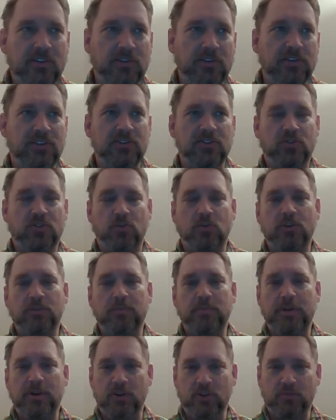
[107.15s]
that the sword
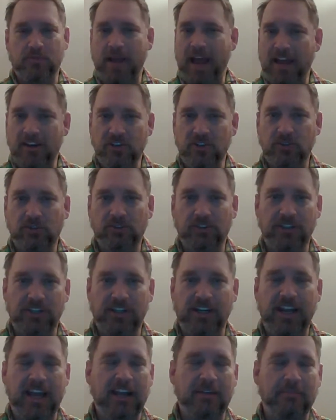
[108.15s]
appears magical to
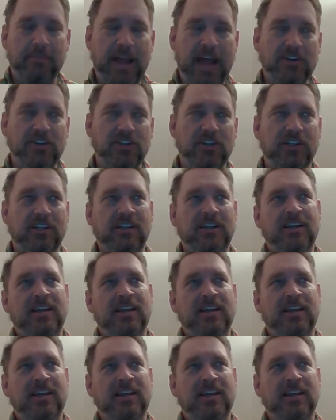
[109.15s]
detect magic,